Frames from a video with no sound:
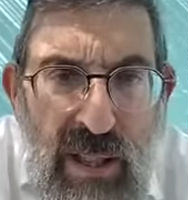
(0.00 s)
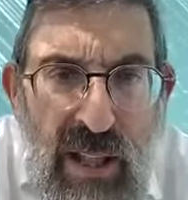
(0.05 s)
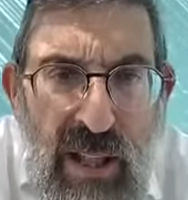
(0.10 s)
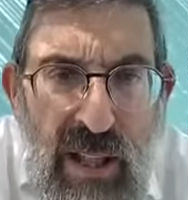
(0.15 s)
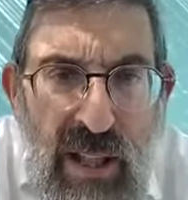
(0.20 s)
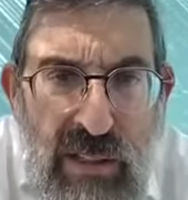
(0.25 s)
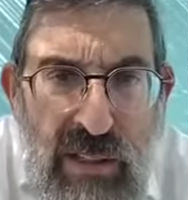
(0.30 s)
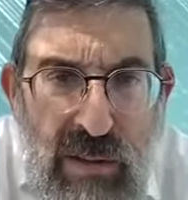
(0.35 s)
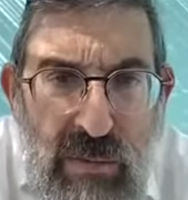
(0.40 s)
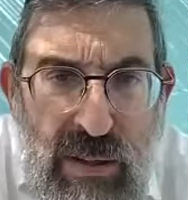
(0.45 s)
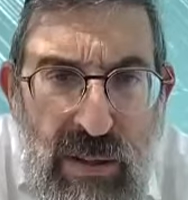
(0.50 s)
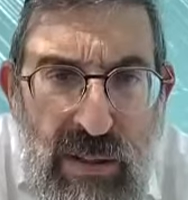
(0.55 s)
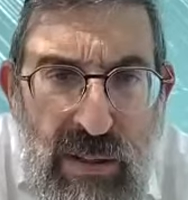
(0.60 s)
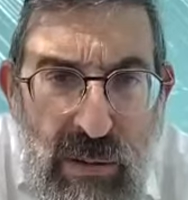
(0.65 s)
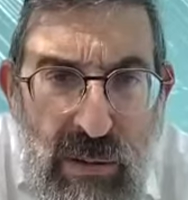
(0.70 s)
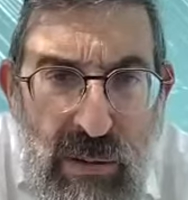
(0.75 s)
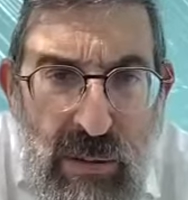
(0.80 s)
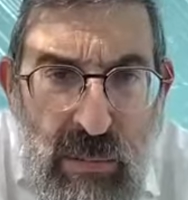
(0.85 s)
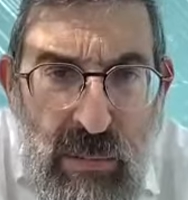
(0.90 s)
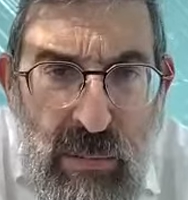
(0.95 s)
That's the
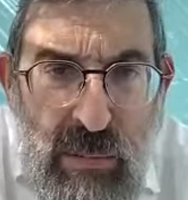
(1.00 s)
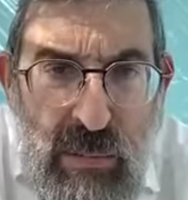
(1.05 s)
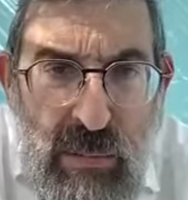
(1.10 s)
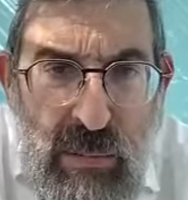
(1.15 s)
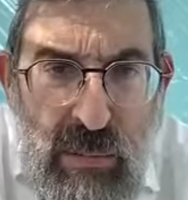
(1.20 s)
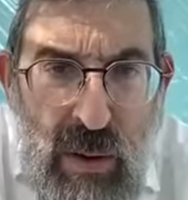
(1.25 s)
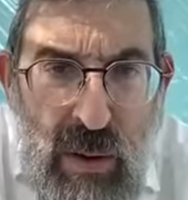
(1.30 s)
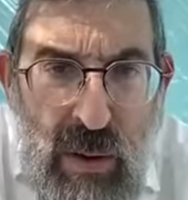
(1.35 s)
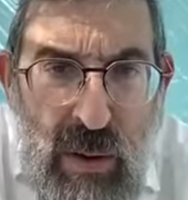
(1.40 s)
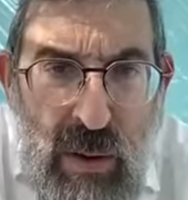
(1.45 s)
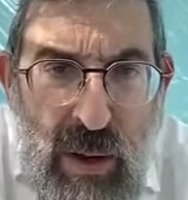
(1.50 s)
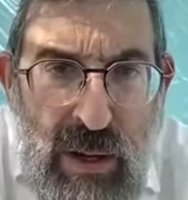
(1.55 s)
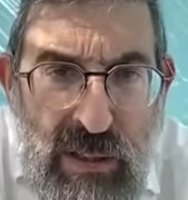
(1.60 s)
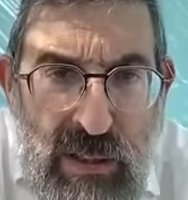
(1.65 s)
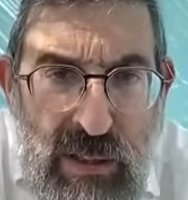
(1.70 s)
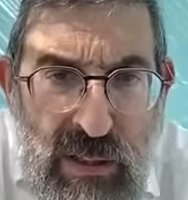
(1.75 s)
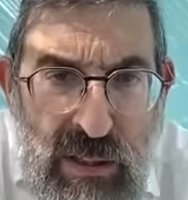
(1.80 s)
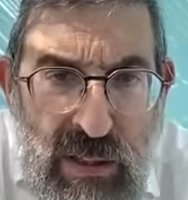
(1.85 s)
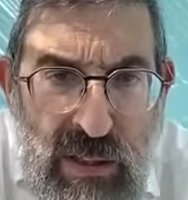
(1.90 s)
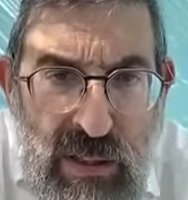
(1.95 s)
reason why
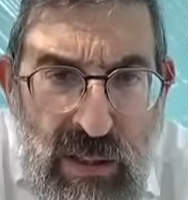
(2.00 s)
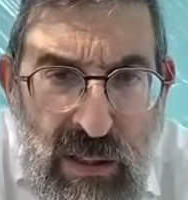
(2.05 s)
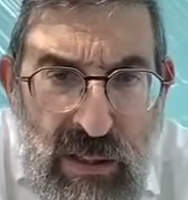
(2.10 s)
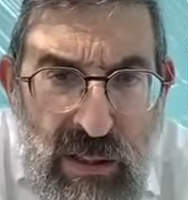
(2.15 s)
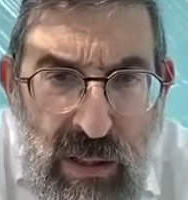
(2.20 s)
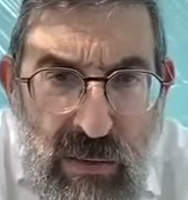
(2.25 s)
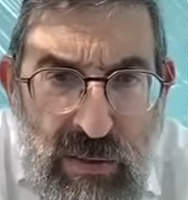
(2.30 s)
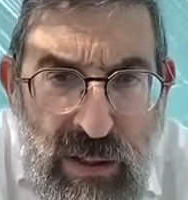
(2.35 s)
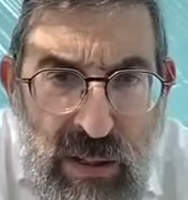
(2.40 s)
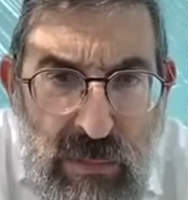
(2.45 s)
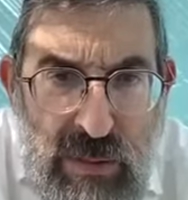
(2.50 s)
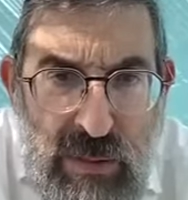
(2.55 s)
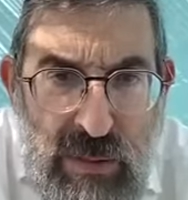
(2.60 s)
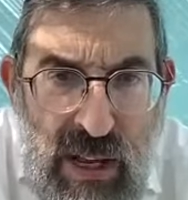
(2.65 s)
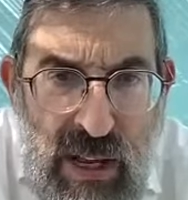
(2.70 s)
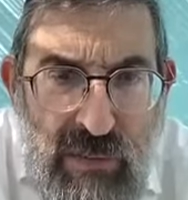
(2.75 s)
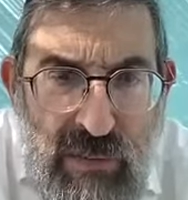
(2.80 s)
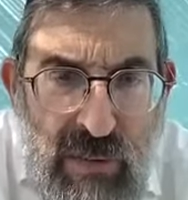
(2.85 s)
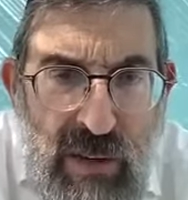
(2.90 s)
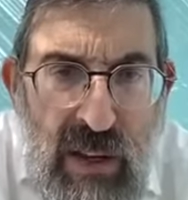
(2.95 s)
it's a Dav Hashem
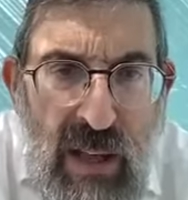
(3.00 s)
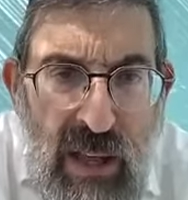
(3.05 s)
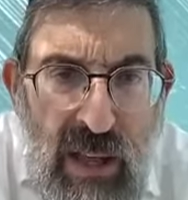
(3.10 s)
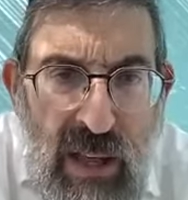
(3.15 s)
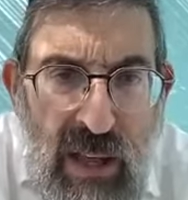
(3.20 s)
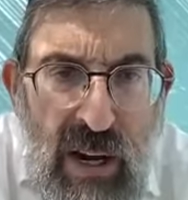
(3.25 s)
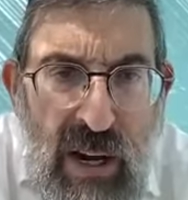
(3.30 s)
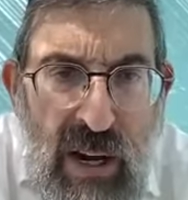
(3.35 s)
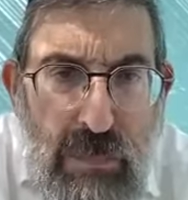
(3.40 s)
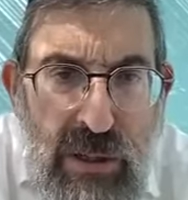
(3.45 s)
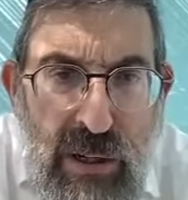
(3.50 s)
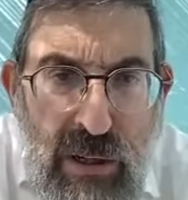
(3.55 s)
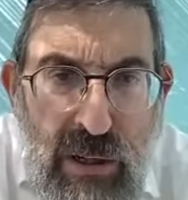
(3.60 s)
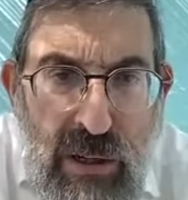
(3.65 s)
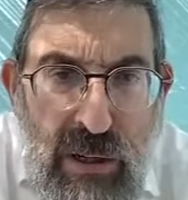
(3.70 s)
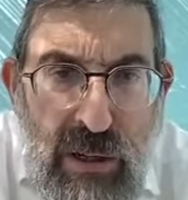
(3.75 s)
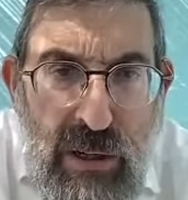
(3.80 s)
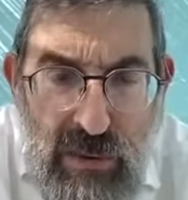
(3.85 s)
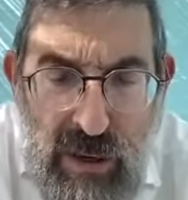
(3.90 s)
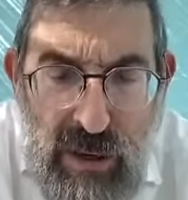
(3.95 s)
Eskavim and
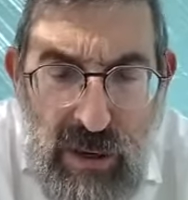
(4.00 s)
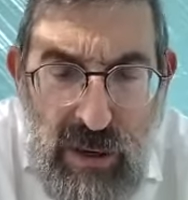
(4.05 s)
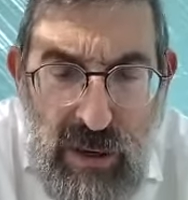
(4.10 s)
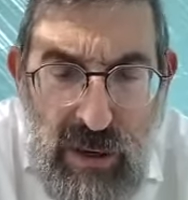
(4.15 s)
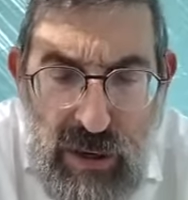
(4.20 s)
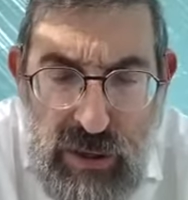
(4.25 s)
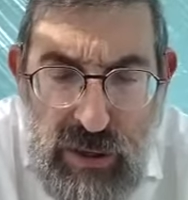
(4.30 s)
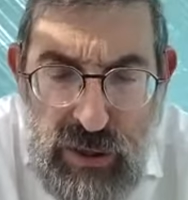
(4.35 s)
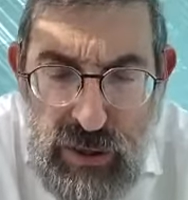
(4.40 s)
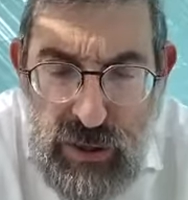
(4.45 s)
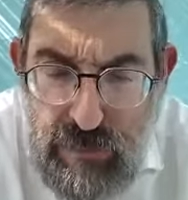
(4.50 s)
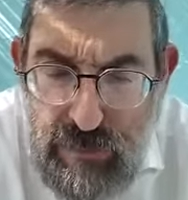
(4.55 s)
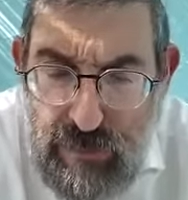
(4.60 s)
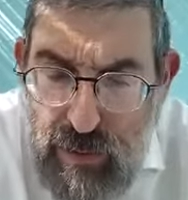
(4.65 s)
not a Pesik Resha.